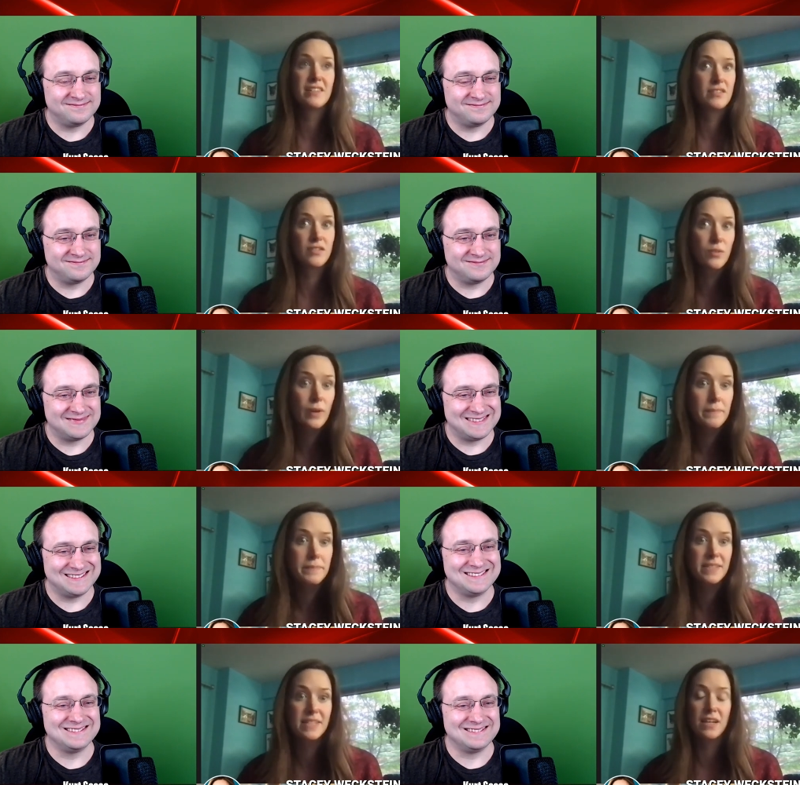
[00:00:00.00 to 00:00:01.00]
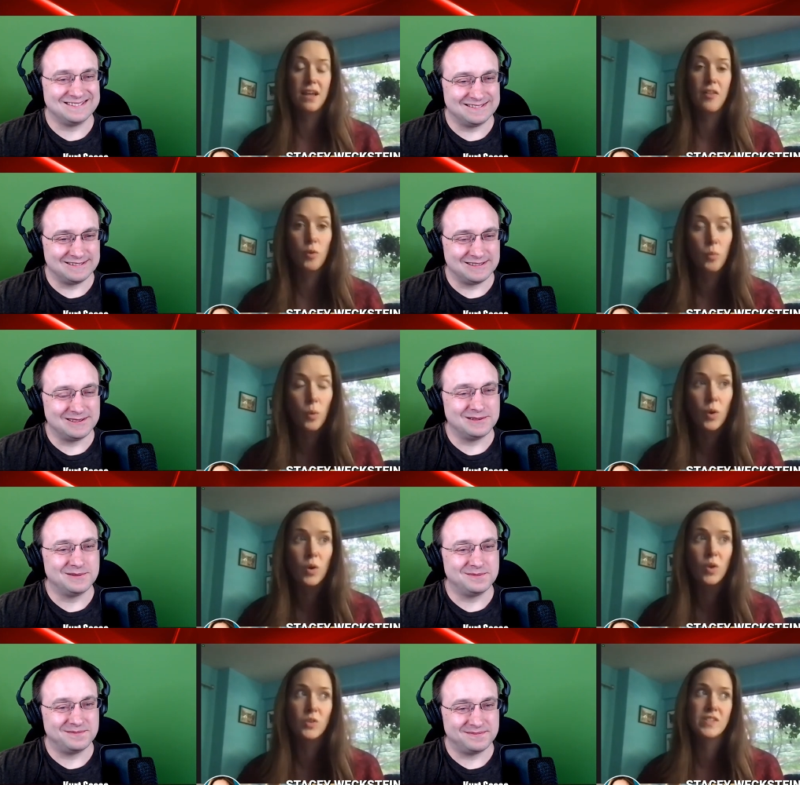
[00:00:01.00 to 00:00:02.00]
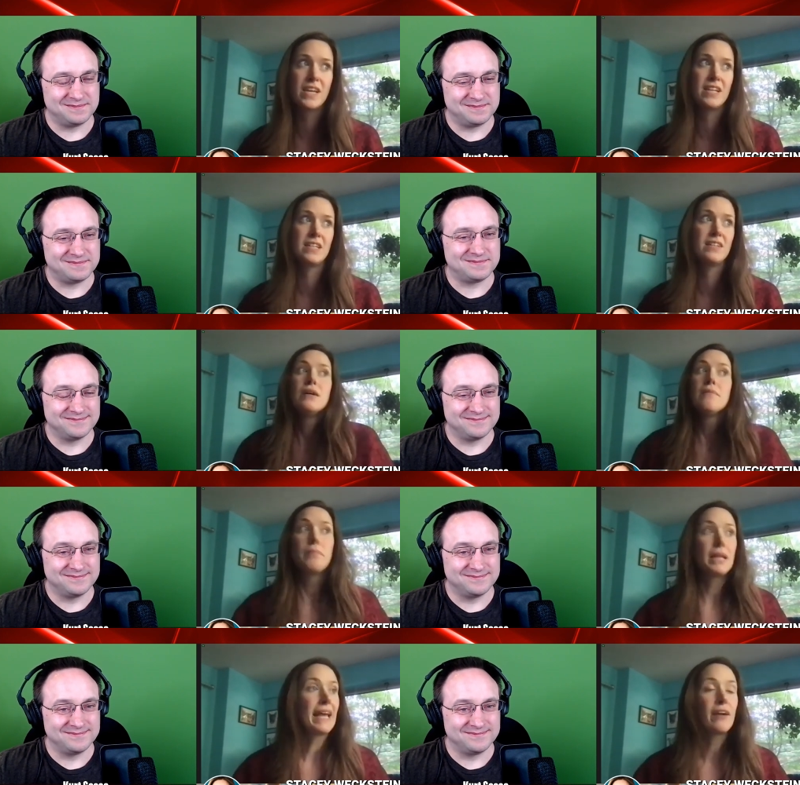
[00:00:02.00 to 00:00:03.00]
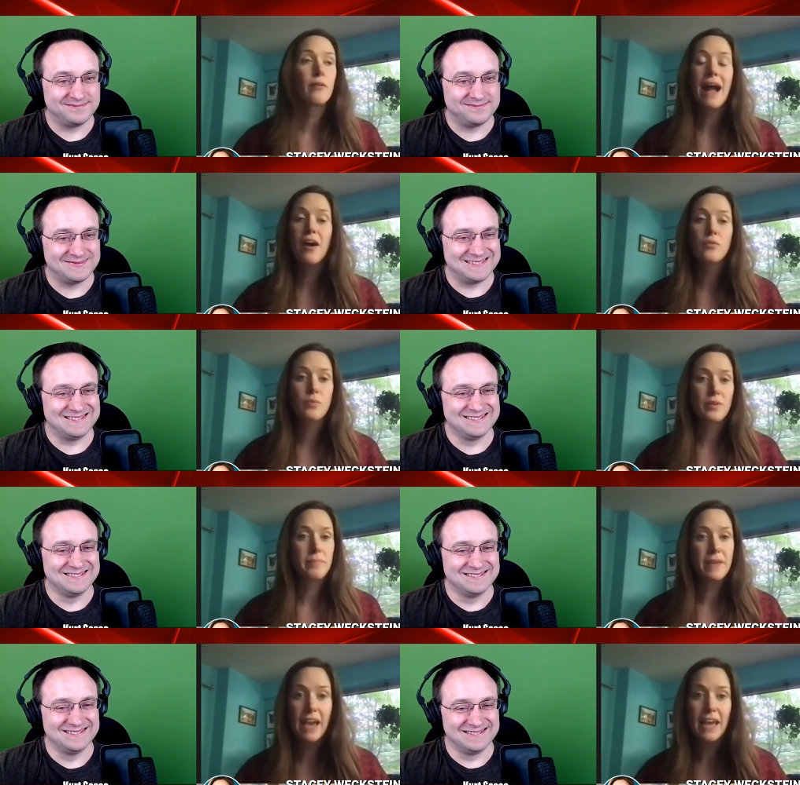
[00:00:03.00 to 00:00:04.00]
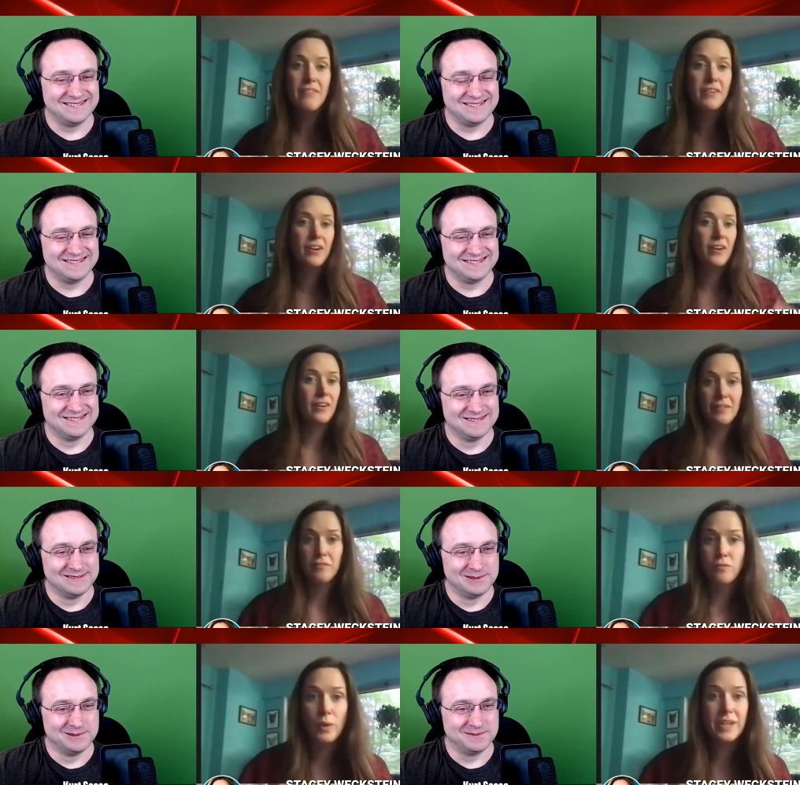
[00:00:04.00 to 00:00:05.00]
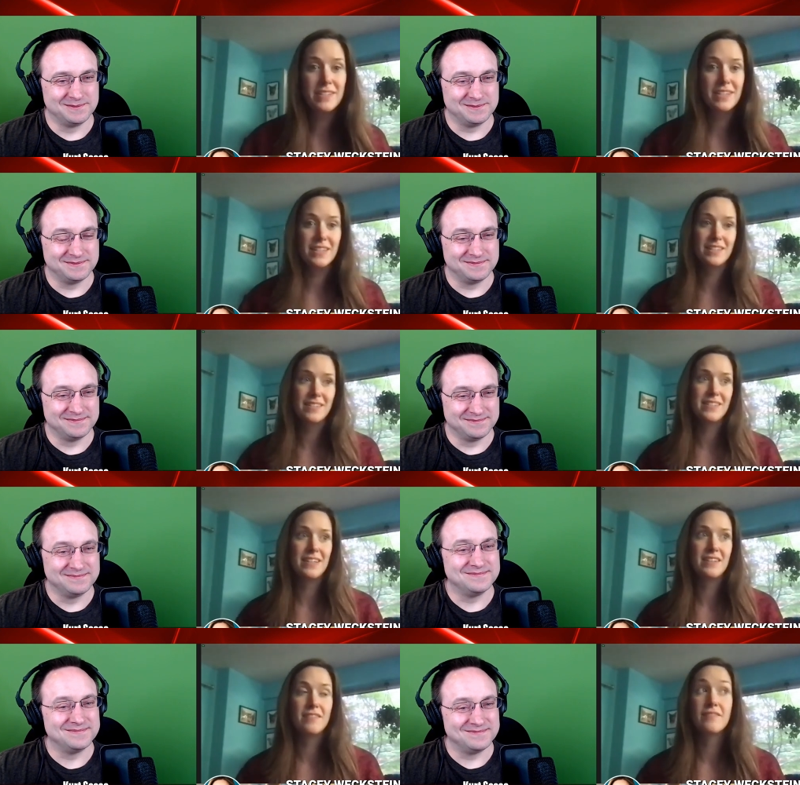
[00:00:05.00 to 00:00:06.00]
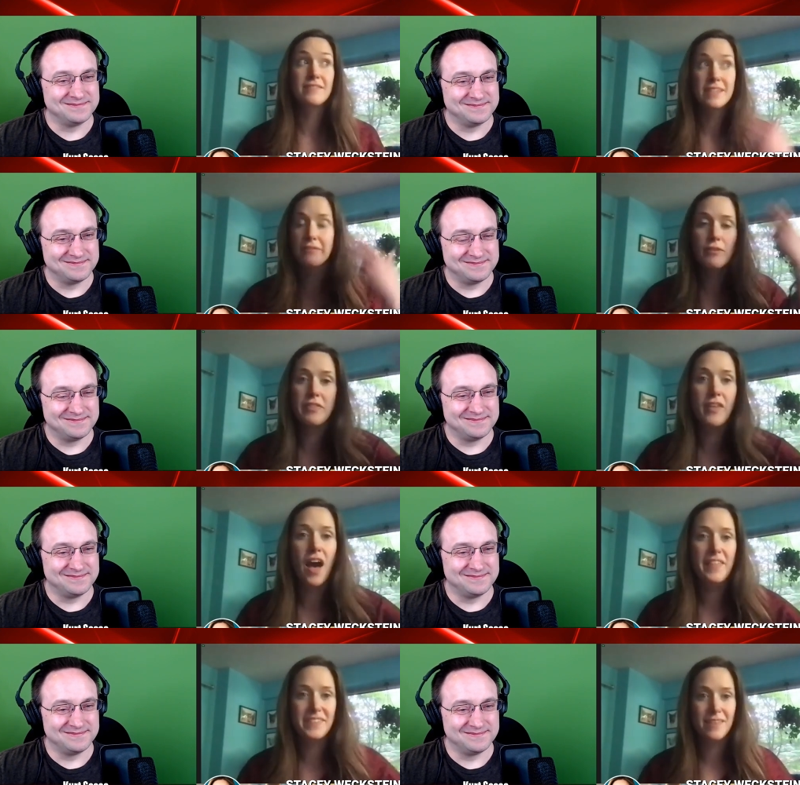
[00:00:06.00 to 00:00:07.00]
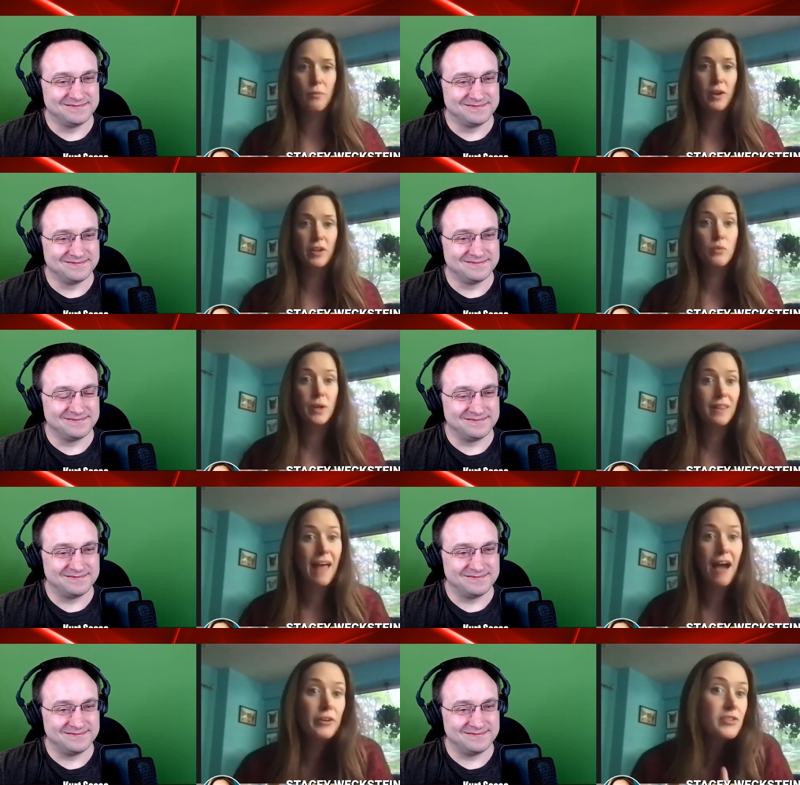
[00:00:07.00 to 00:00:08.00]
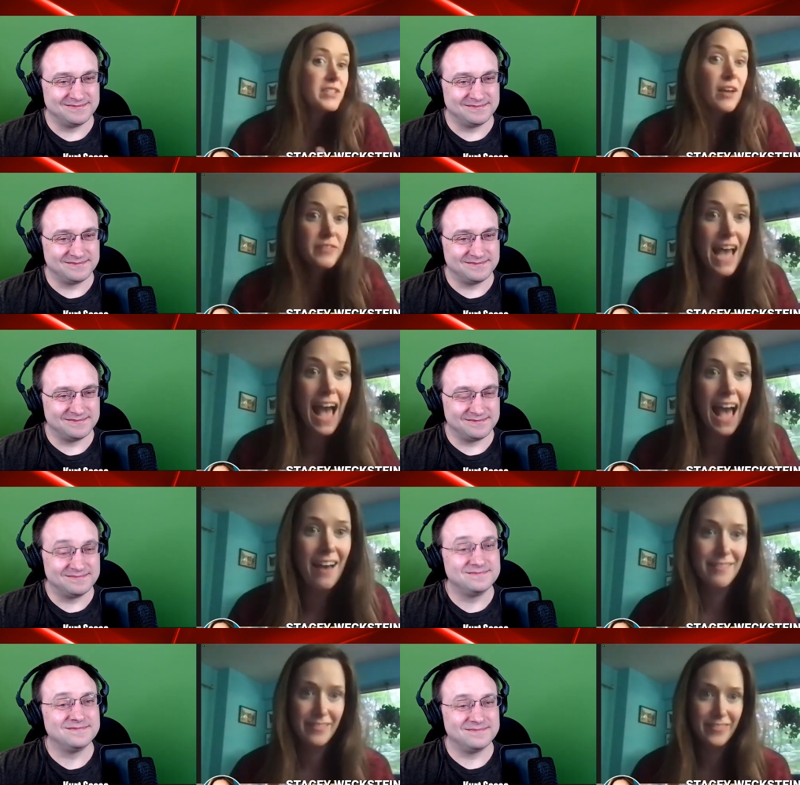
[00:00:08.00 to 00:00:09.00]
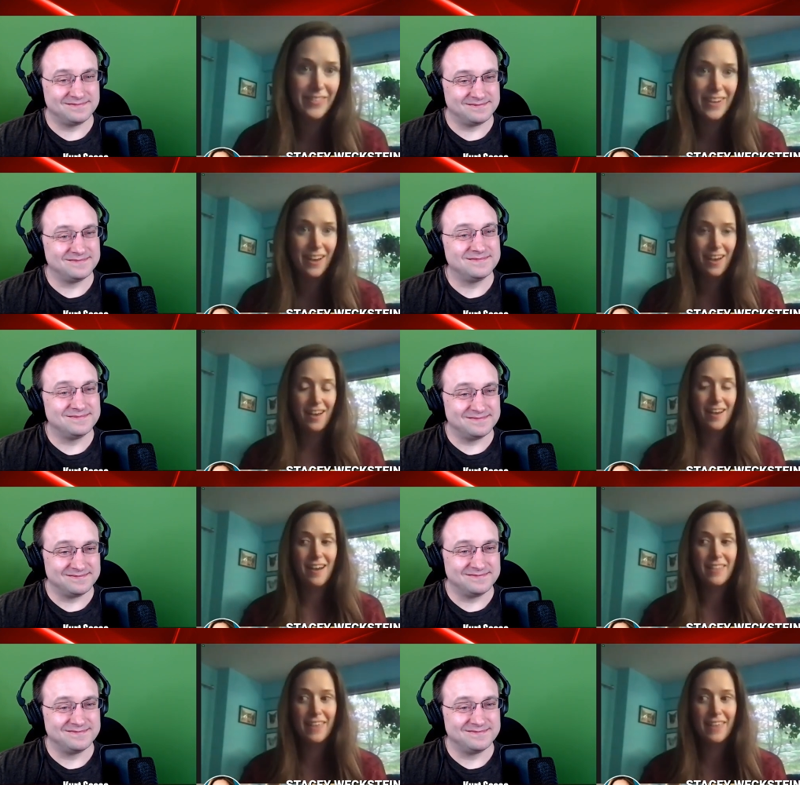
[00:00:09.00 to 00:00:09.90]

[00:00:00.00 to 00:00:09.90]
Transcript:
Speaker 1: scripts and other worlds and play around with behavior and voices and different thoughts than what you would allow yourself to have. Uh, I think